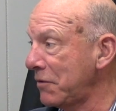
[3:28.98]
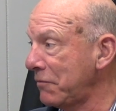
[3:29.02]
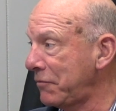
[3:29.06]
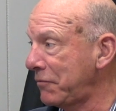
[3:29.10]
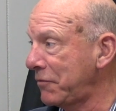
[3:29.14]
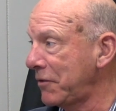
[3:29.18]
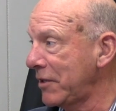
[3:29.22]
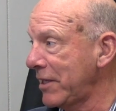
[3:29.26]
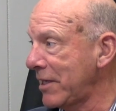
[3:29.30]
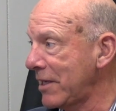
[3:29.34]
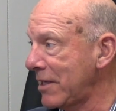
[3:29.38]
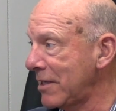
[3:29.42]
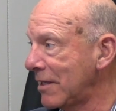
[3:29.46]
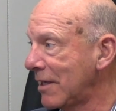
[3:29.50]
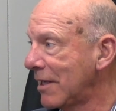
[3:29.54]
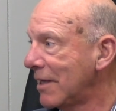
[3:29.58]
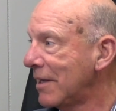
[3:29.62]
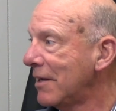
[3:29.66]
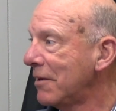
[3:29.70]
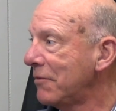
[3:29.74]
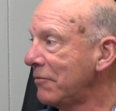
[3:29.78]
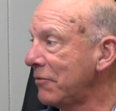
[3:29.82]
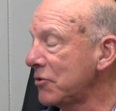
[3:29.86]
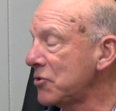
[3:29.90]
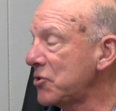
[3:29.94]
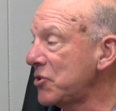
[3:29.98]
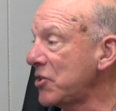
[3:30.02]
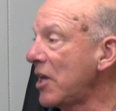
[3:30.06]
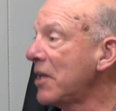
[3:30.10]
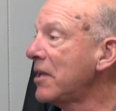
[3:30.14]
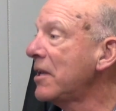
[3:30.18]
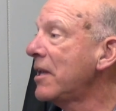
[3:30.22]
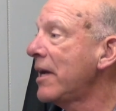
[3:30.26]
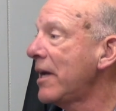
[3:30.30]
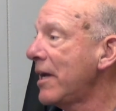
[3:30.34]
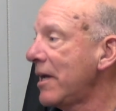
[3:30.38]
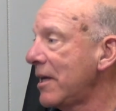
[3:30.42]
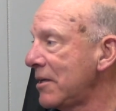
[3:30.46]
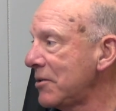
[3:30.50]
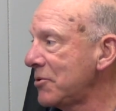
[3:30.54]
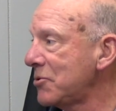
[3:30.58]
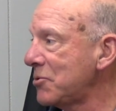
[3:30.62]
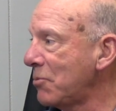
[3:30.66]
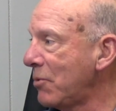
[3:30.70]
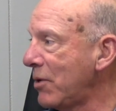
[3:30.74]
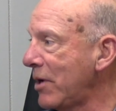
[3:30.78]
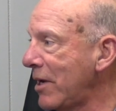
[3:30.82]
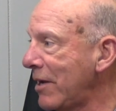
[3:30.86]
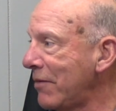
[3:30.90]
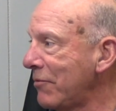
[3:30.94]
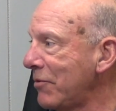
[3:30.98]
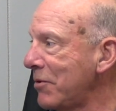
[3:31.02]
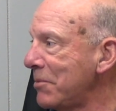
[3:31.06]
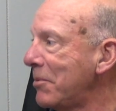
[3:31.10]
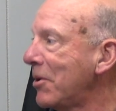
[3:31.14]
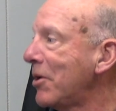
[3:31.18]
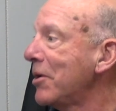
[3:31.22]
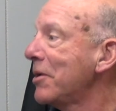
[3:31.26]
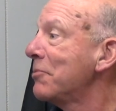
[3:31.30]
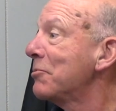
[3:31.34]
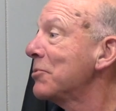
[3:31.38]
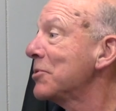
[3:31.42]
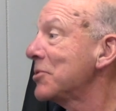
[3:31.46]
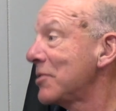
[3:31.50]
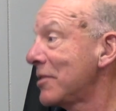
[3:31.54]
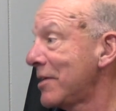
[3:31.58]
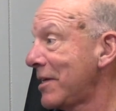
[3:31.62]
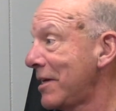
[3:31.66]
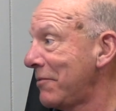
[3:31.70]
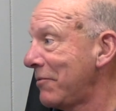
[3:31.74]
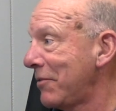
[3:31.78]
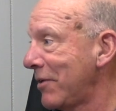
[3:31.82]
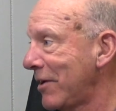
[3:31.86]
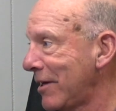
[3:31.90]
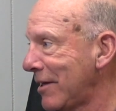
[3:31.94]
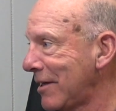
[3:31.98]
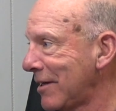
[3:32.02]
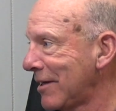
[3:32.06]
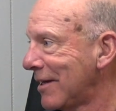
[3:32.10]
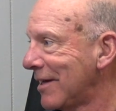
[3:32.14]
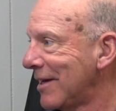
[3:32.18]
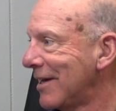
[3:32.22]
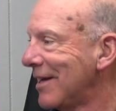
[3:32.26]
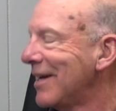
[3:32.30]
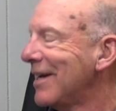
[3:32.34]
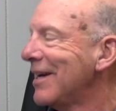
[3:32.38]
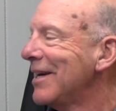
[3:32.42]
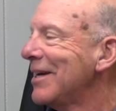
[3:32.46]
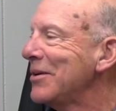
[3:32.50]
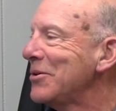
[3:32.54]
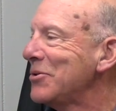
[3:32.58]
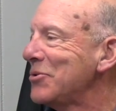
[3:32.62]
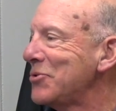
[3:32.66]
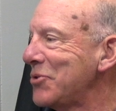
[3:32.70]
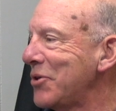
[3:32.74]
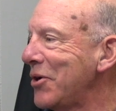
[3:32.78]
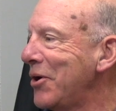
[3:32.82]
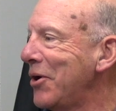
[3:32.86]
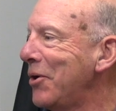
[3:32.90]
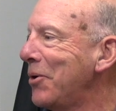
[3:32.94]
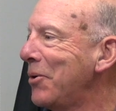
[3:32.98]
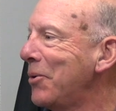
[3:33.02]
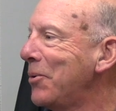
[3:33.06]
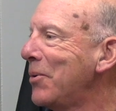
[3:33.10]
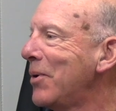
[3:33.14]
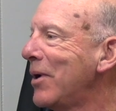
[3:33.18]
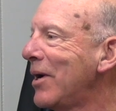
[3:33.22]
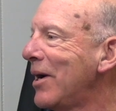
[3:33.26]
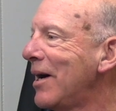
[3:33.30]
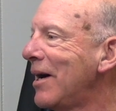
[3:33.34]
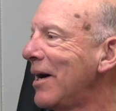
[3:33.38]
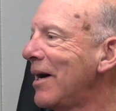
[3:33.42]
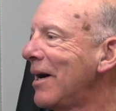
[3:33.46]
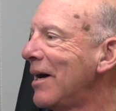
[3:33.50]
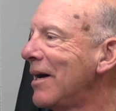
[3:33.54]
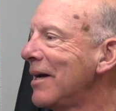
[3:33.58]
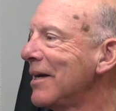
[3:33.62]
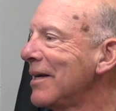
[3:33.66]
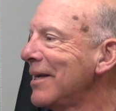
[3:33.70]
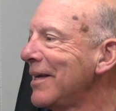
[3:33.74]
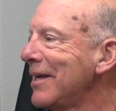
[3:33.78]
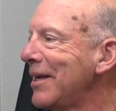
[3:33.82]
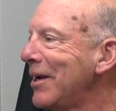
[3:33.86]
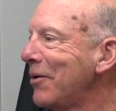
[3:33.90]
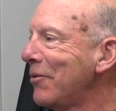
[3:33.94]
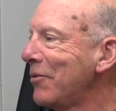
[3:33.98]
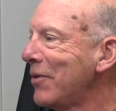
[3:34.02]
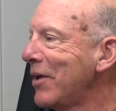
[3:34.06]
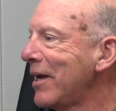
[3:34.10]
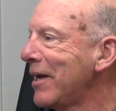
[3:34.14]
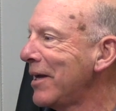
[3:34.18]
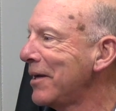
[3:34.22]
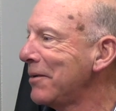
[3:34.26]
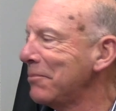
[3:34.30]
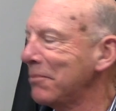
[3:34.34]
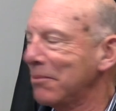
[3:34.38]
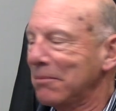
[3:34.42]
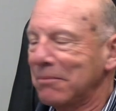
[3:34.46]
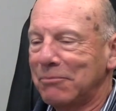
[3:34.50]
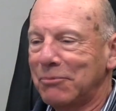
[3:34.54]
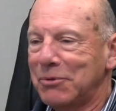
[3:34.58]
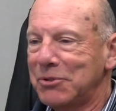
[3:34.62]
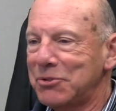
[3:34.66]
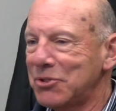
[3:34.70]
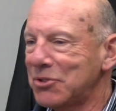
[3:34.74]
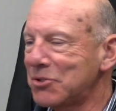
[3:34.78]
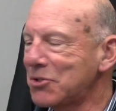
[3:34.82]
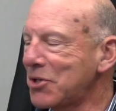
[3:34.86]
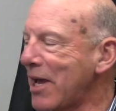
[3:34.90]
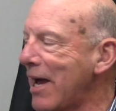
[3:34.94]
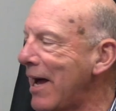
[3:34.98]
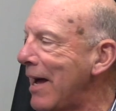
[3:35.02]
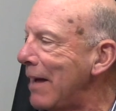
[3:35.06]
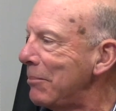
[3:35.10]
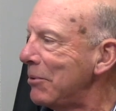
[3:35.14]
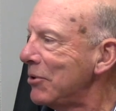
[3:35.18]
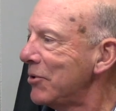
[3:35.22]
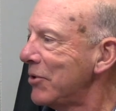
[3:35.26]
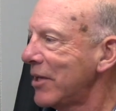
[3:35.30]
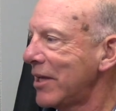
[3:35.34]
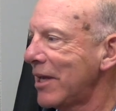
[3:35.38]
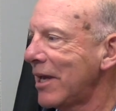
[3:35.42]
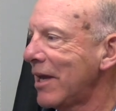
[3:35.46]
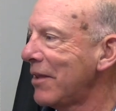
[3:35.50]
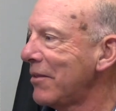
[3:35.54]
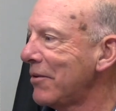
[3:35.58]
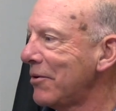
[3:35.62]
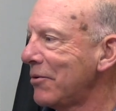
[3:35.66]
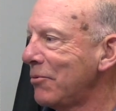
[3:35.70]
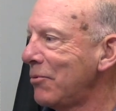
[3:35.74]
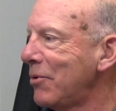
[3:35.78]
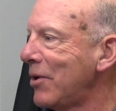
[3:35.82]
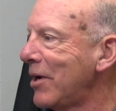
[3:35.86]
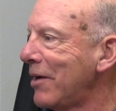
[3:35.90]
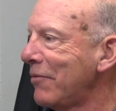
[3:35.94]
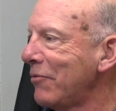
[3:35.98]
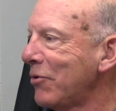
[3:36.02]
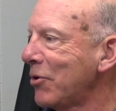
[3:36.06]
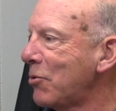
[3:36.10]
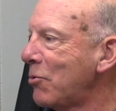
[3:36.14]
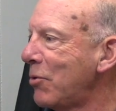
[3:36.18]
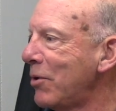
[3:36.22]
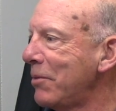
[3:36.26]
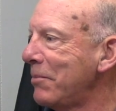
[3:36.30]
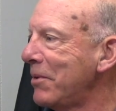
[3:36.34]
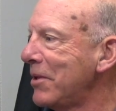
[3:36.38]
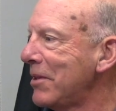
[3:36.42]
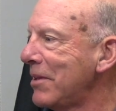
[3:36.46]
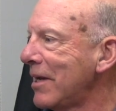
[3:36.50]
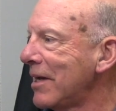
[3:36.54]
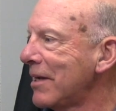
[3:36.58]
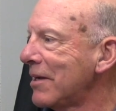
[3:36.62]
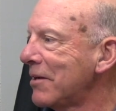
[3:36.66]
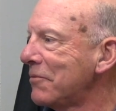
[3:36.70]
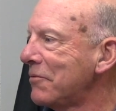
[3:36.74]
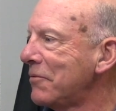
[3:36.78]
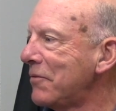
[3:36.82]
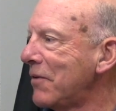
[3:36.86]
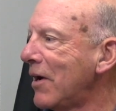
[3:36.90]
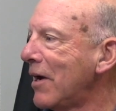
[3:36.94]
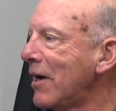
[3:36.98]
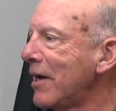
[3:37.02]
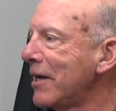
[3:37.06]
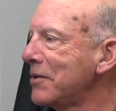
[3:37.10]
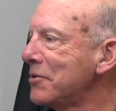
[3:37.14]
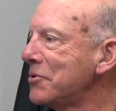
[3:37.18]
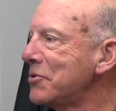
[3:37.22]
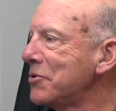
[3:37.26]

fleet for Sundays when everybody was leaving. So, they would just cobble together whatever equipment they could find